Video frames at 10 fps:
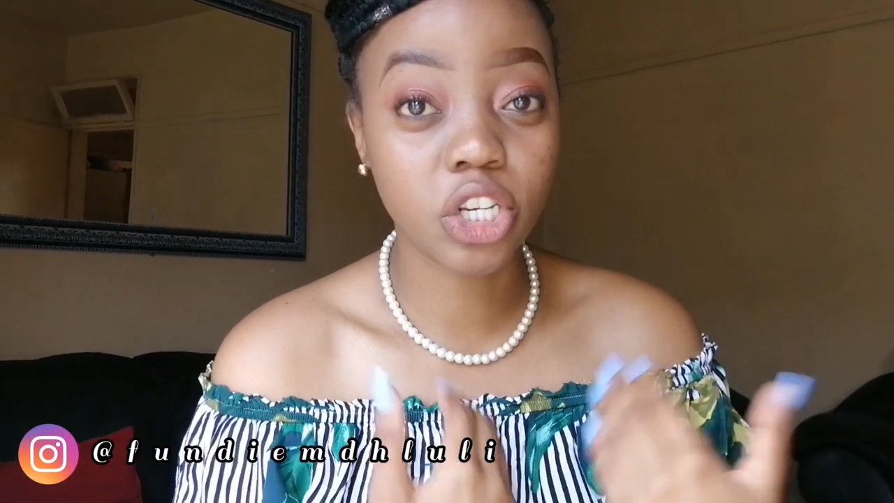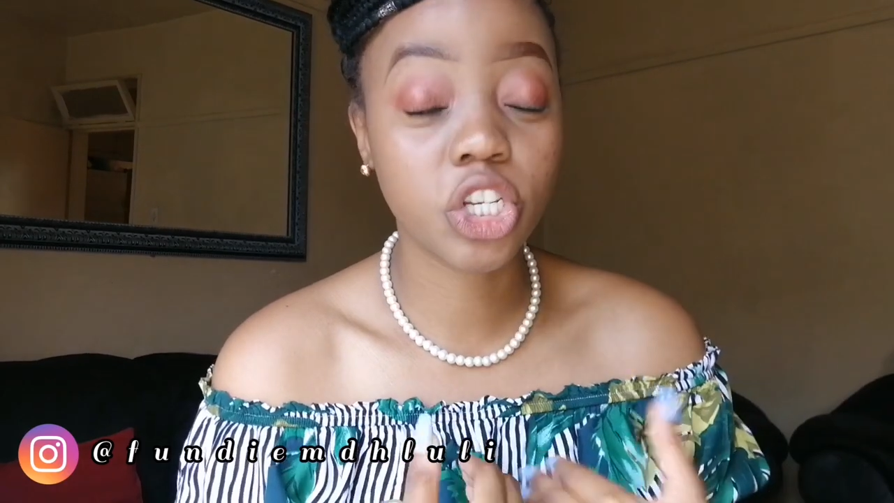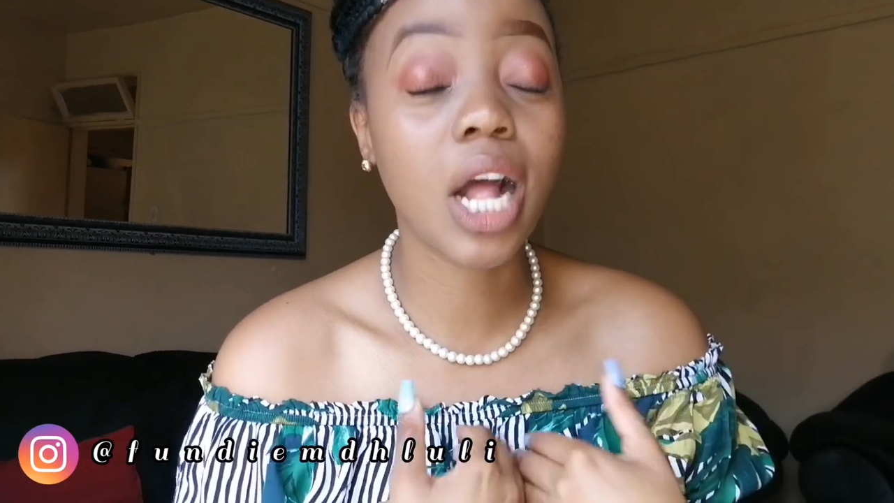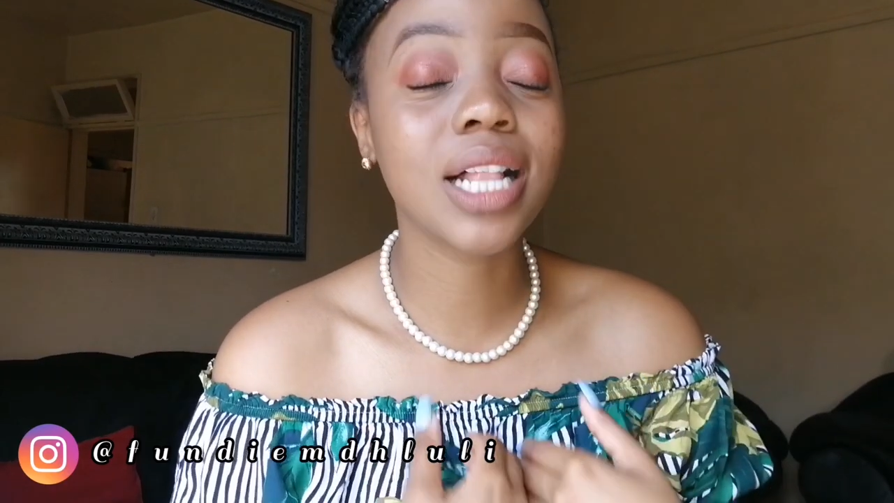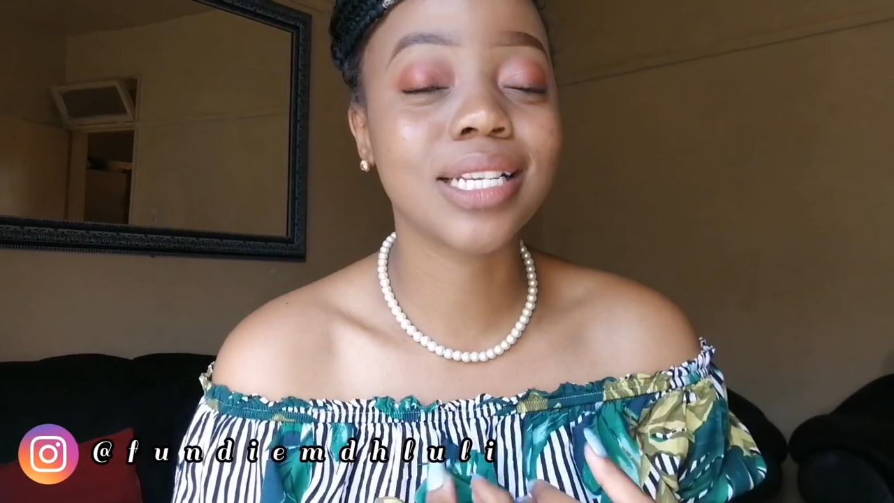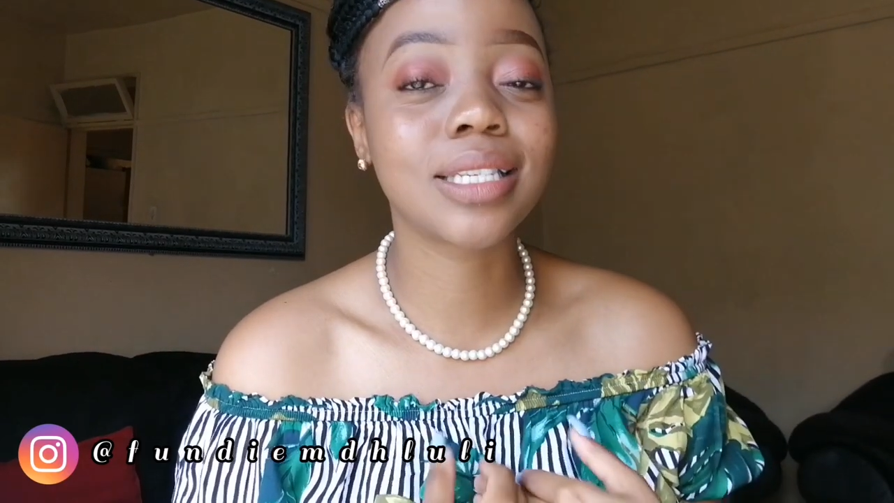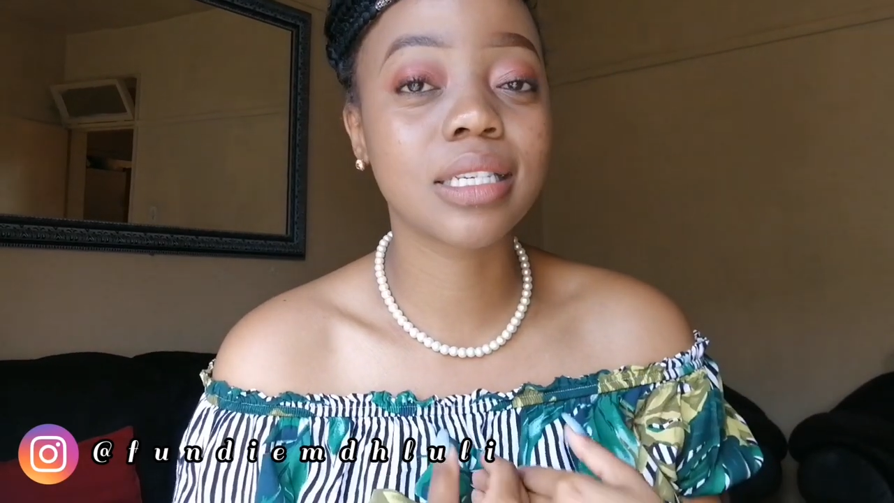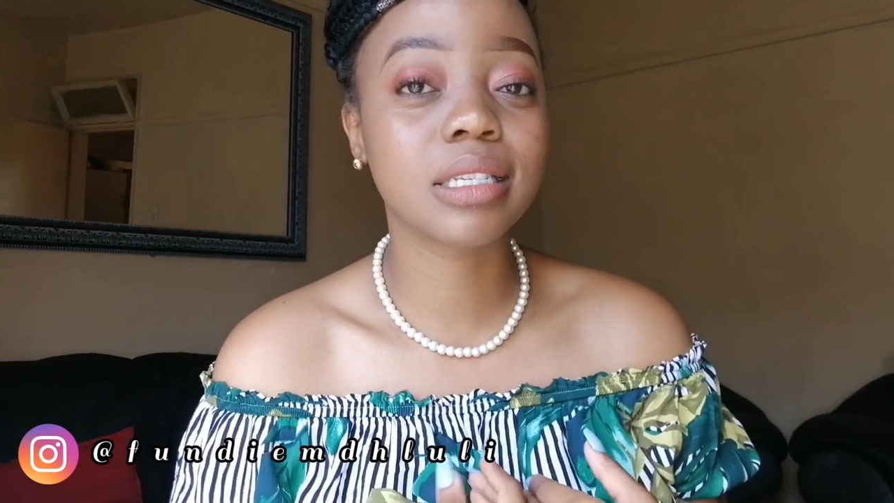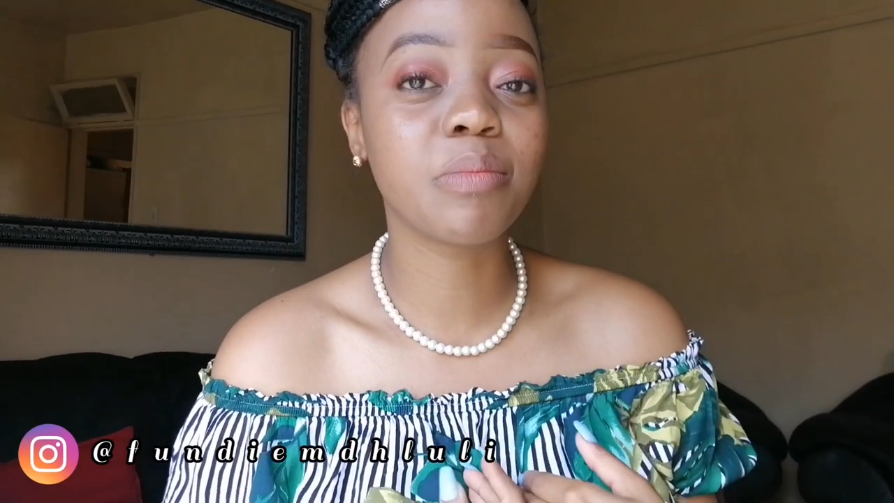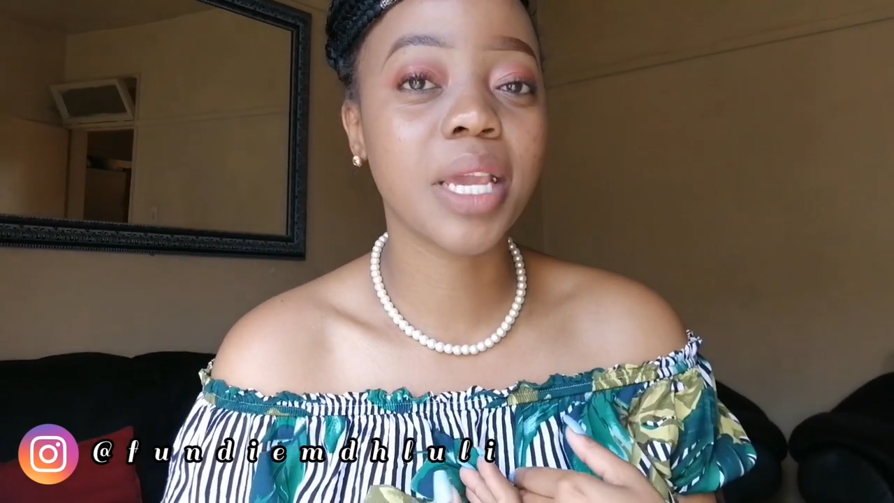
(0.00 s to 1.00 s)
shall
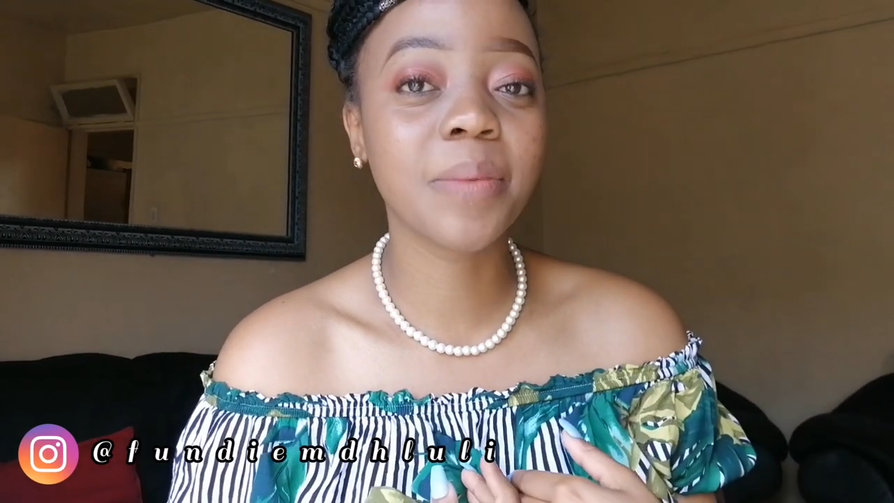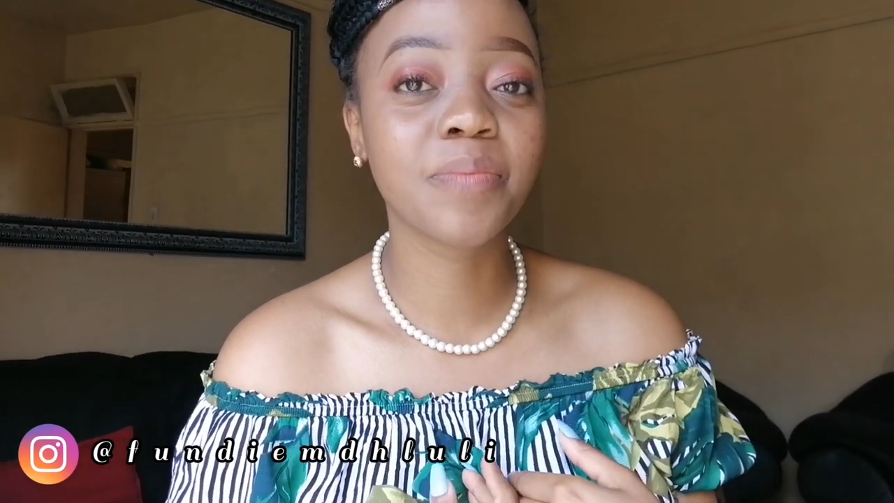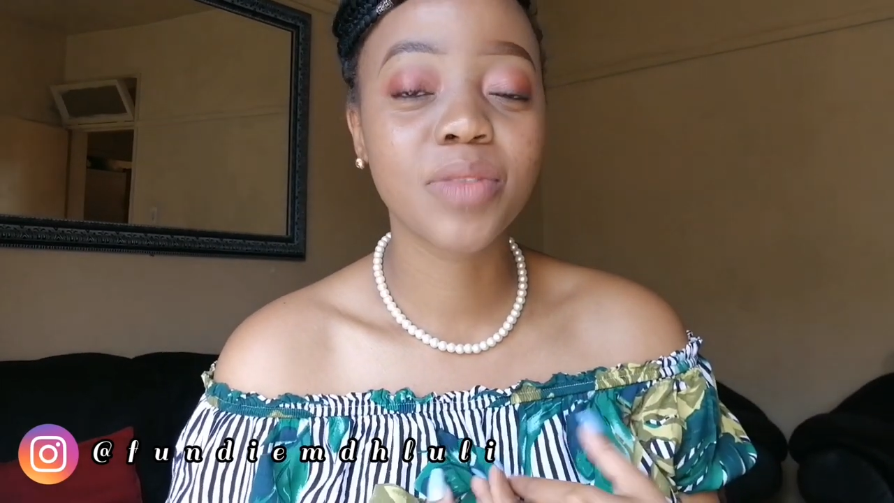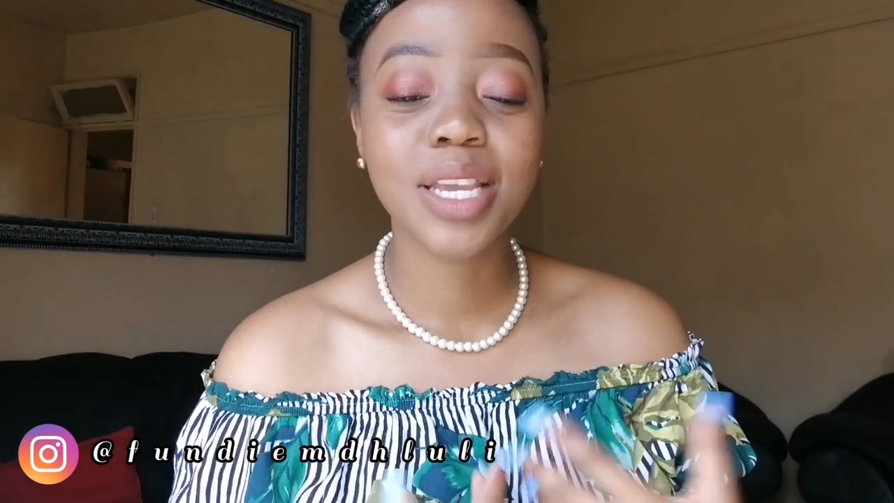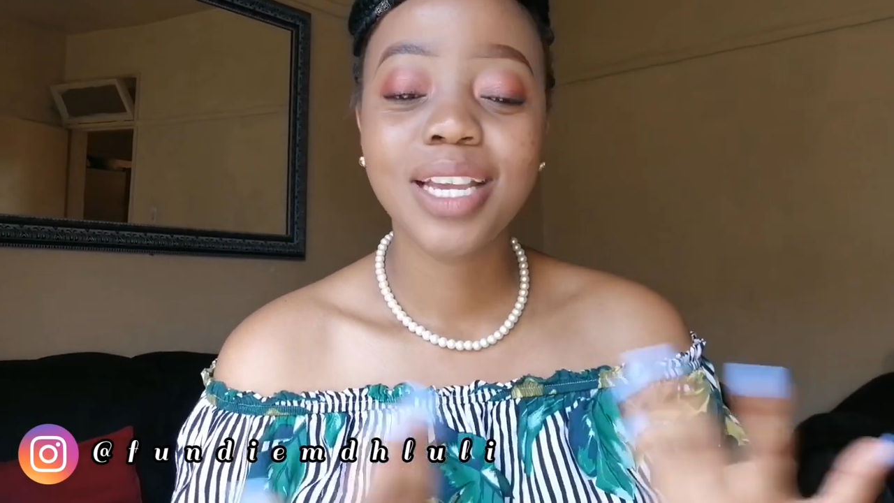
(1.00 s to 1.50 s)
assist me.